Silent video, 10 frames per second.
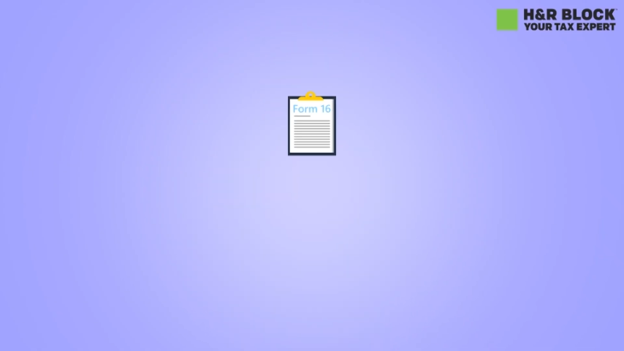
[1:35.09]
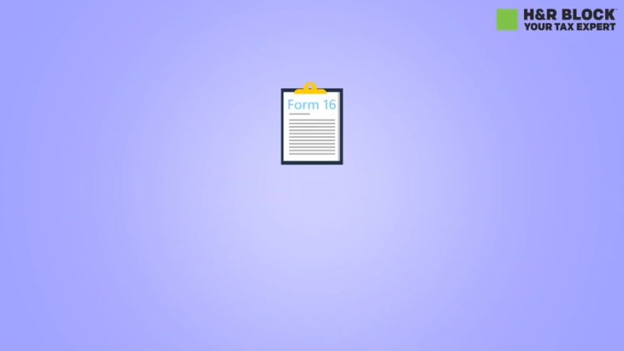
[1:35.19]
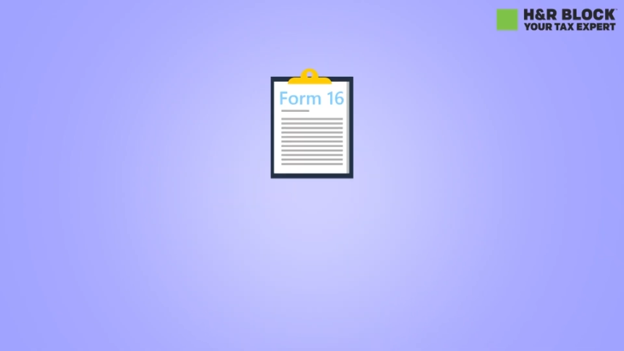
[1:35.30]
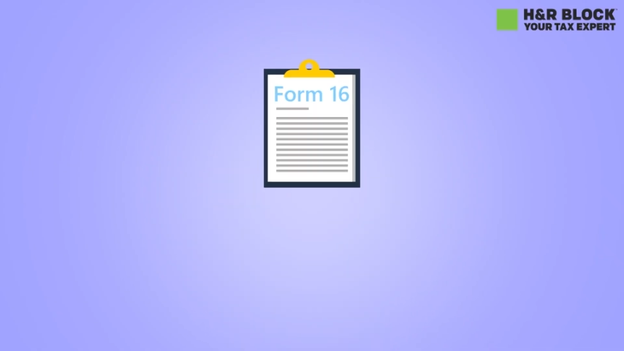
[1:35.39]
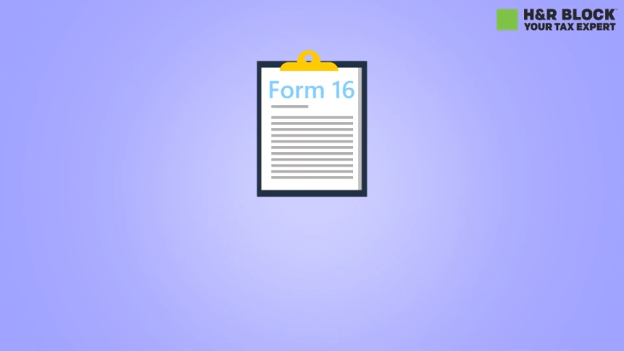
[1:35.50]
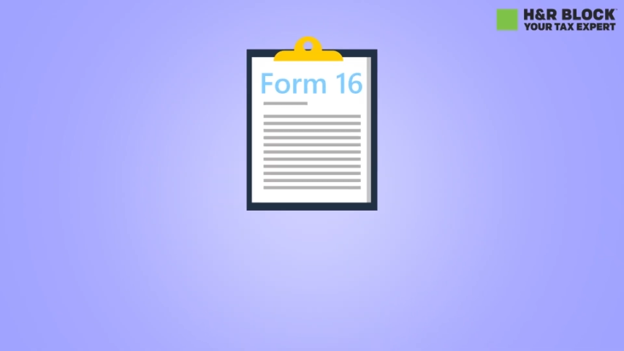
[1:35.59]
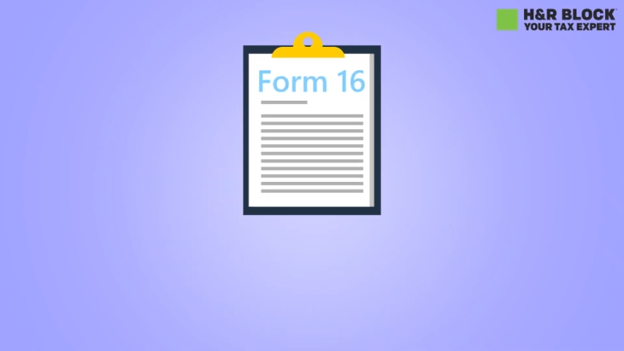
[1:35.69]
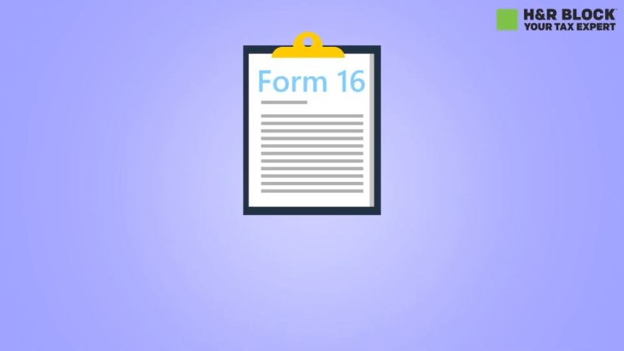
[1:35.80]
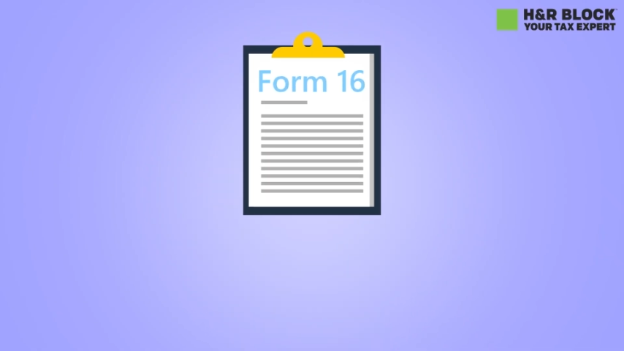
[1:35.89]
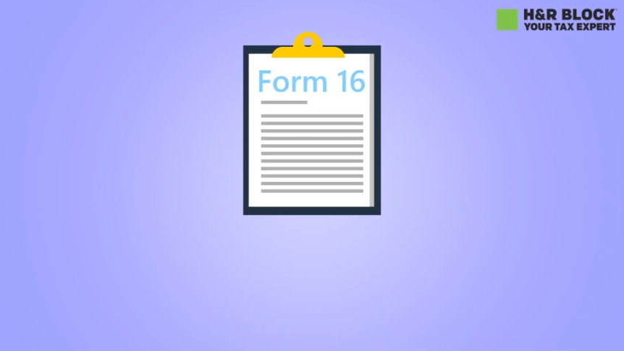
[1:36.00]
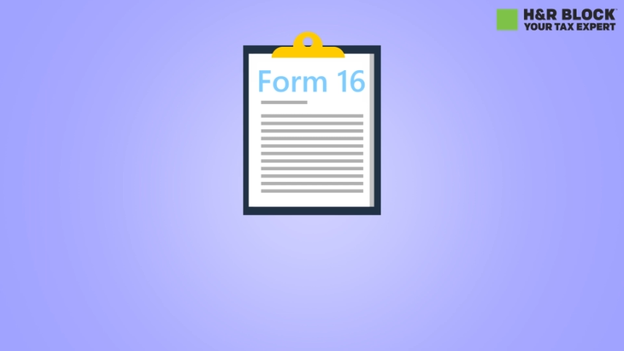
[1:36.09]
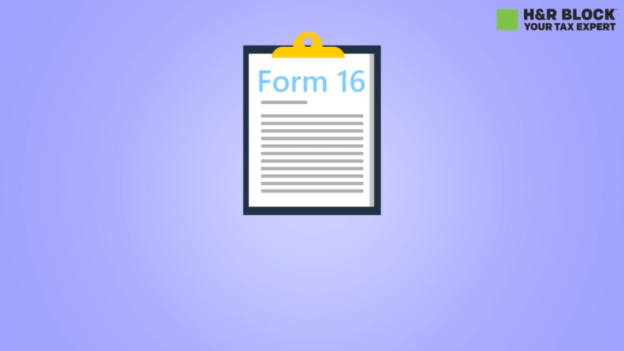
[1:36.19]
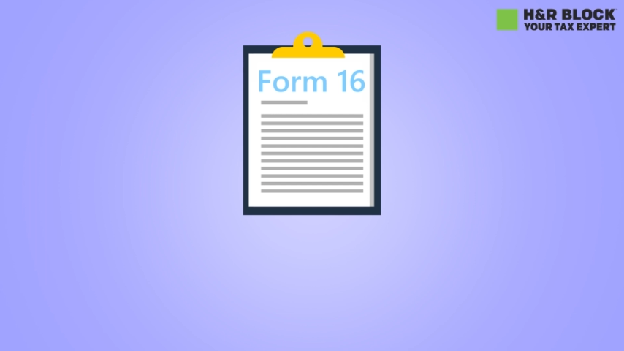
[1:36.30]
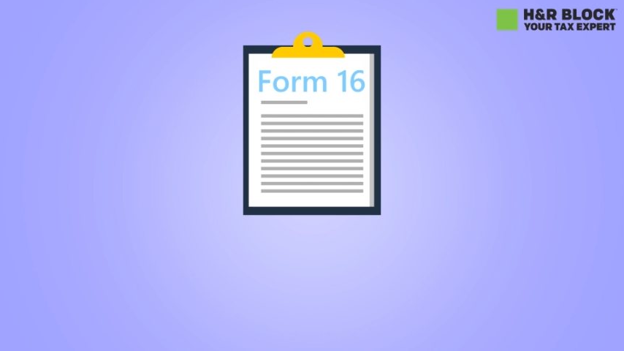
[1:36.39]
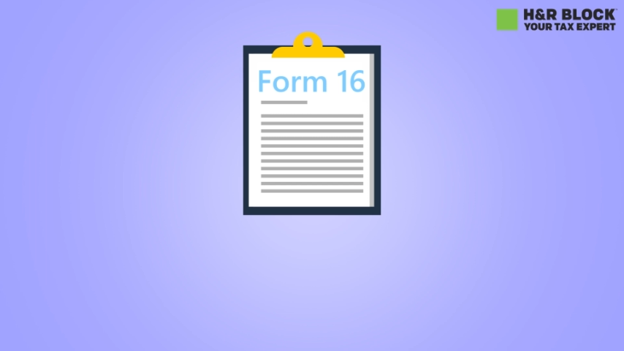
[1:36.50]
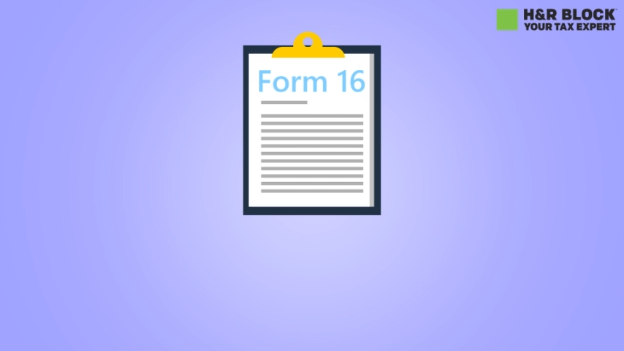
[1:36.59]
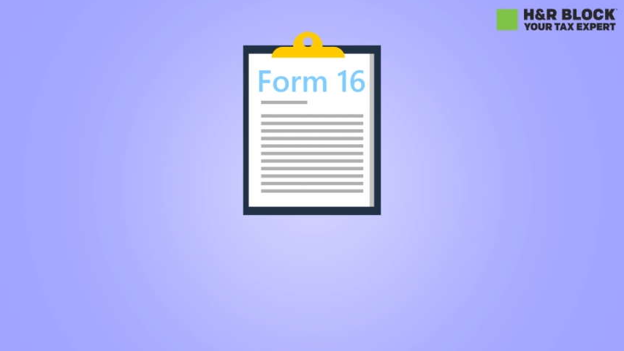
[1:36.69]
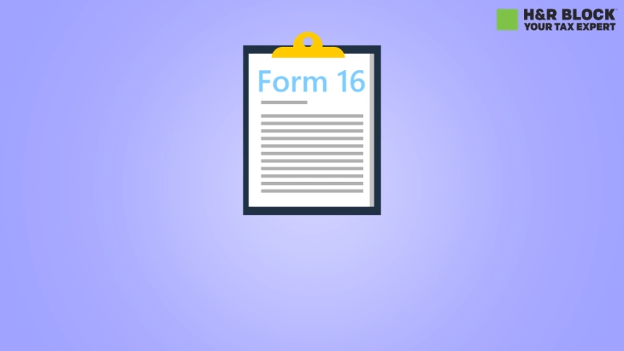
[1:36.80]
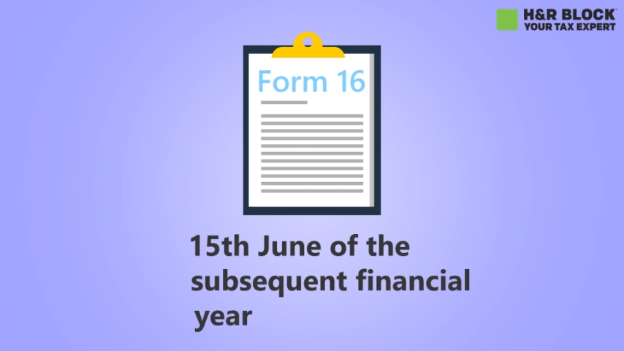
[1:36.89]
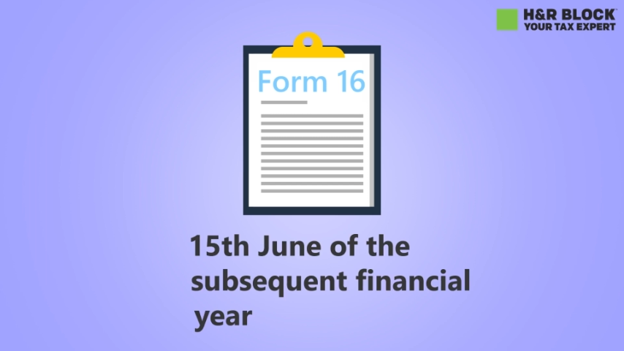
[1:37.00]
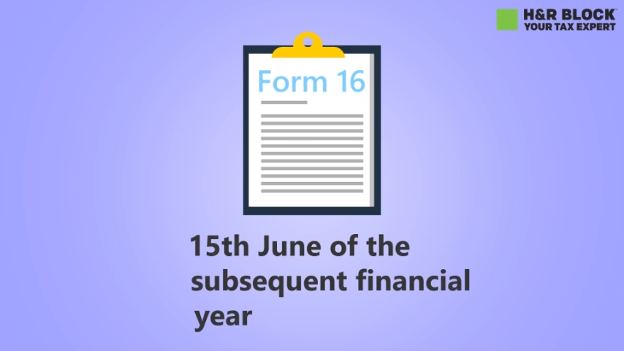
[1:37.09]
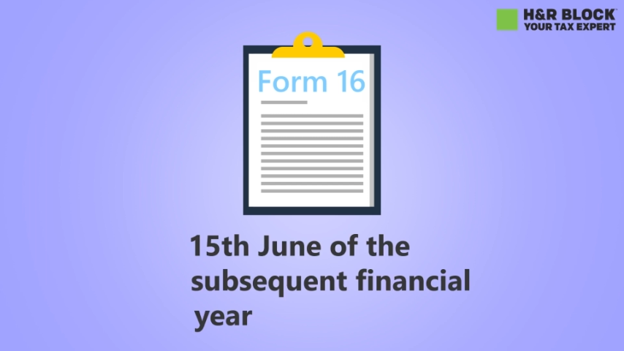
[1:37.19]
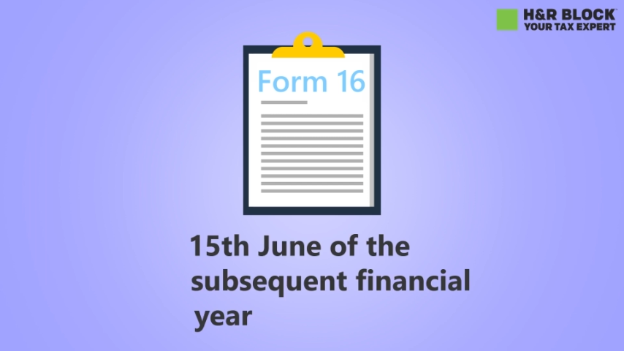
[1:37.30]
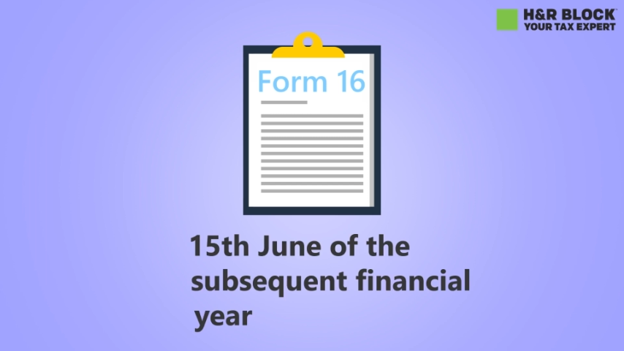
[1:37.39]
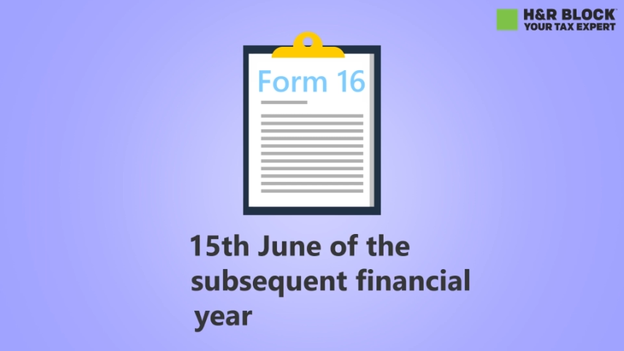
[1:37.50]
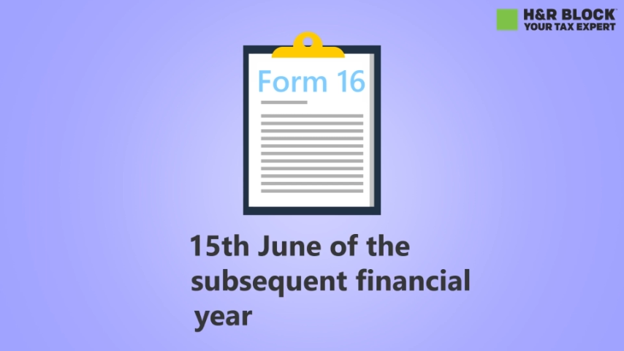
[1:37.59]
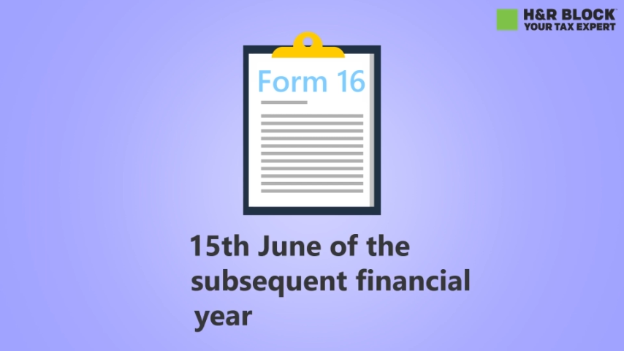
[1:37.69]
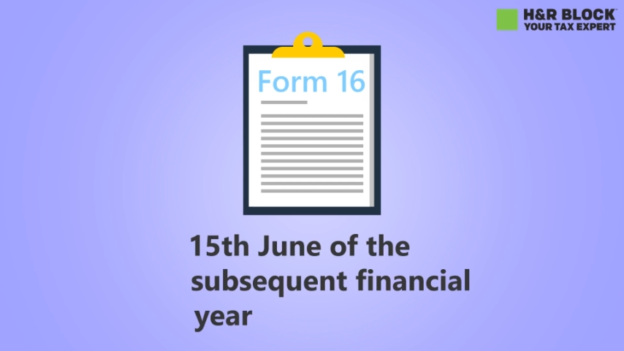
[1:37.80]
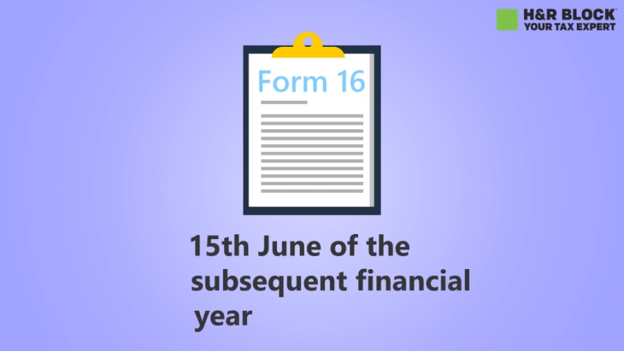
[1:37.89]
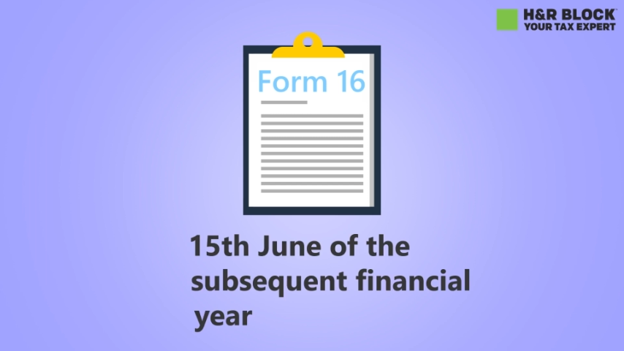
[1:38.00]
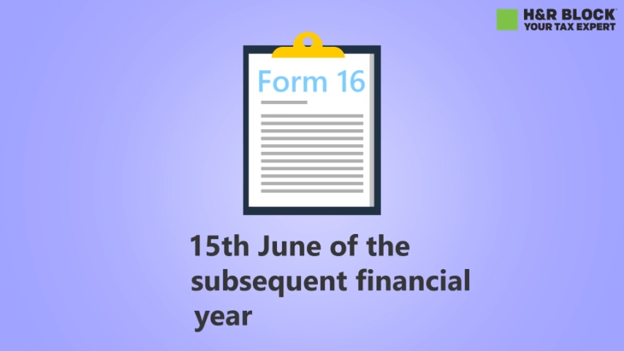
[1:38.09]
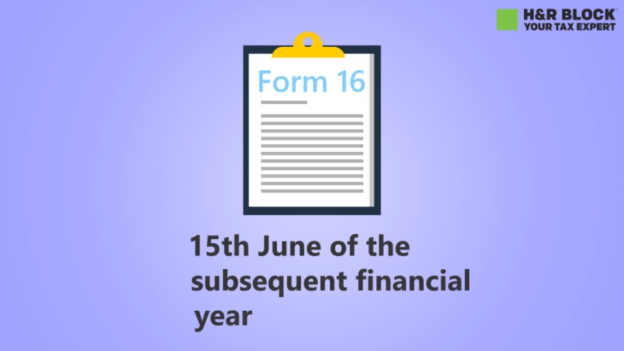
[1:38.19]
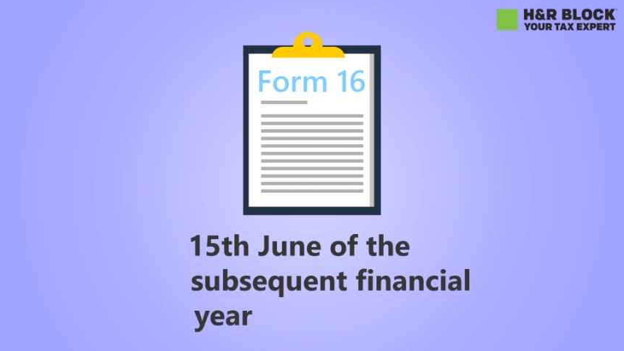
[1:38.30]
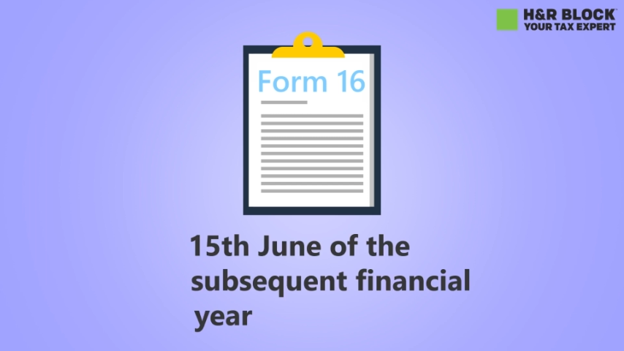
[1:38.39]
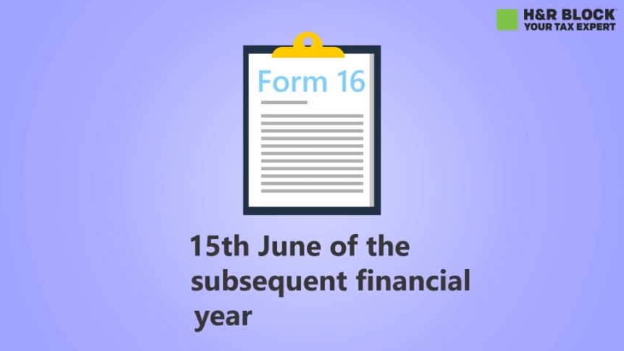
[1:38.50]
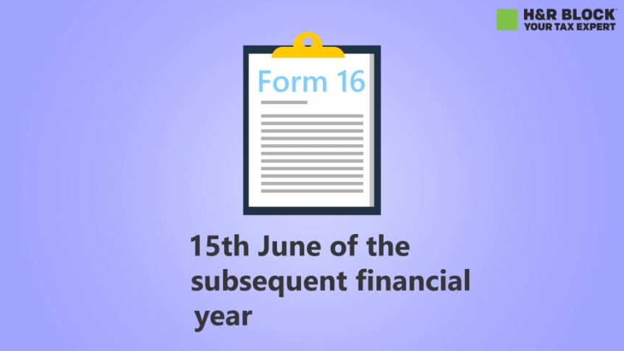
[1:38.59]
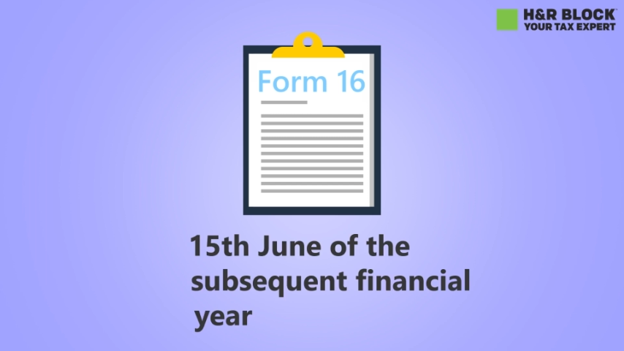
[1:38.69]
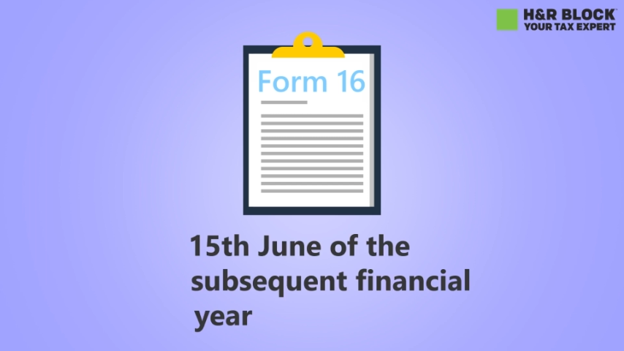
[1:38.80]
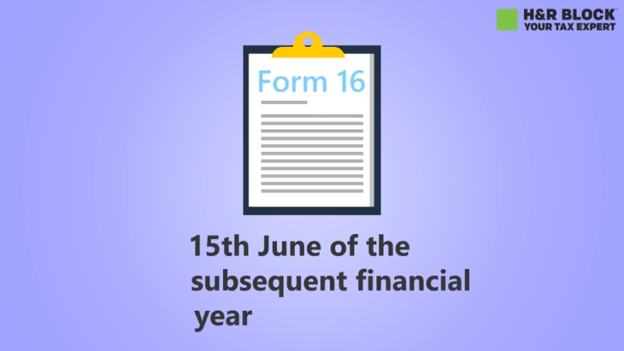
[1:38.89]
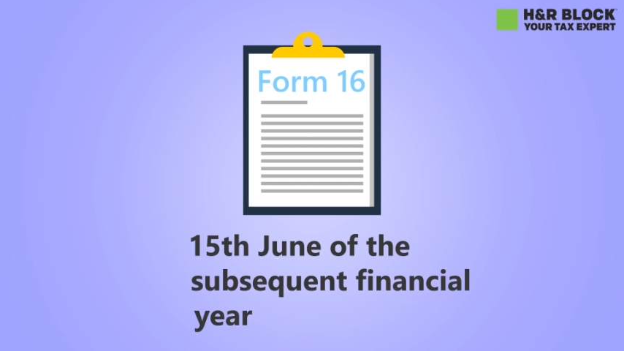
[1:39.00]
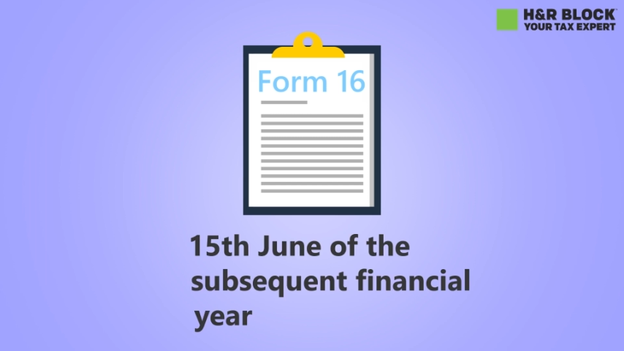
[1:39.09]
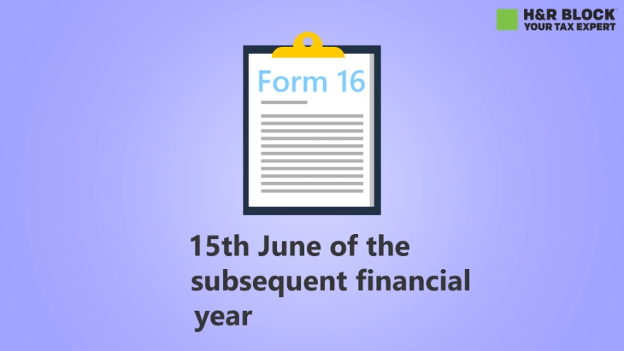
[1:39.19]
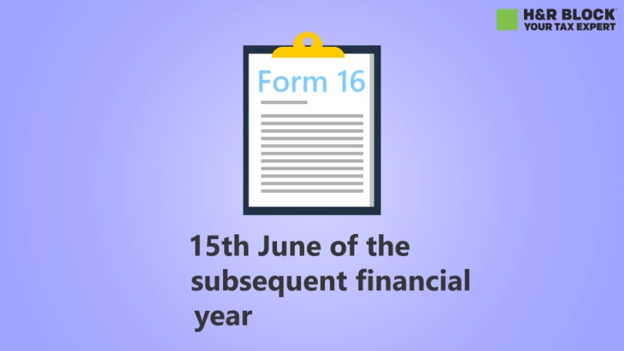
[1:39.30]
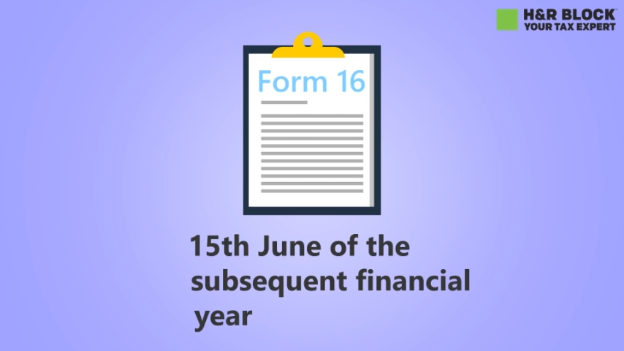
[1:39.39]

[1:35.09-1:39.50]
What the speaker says: (no speaker visible)